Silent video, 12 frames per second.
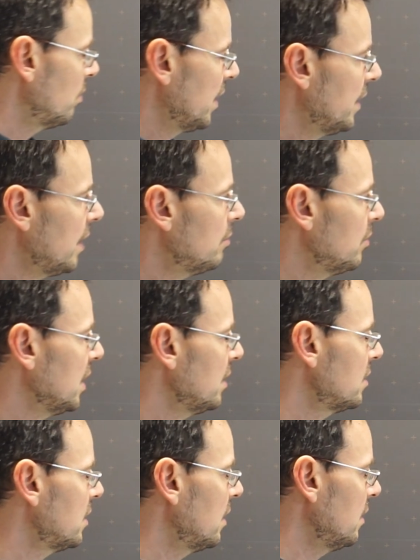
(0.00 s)
but that
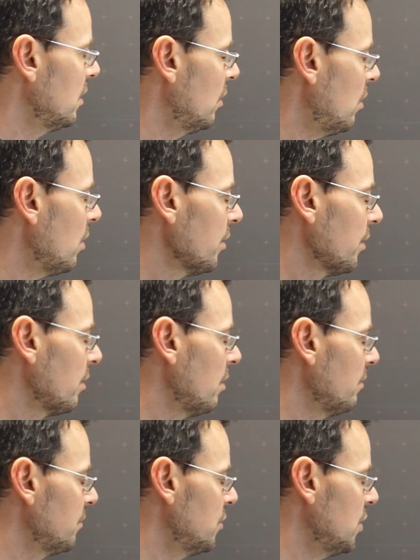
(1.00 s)
means that the order
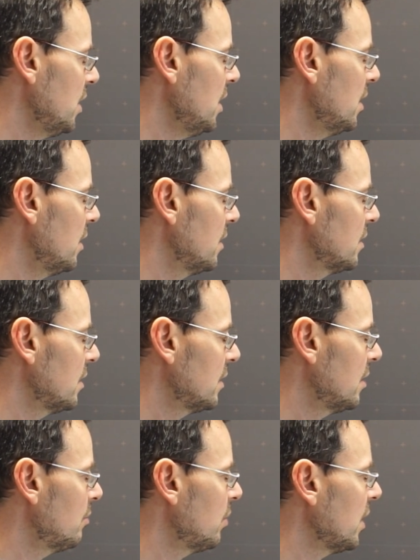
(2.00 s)
of G is
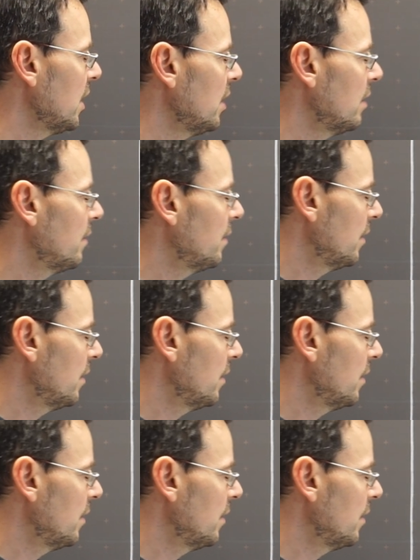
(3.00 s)
simply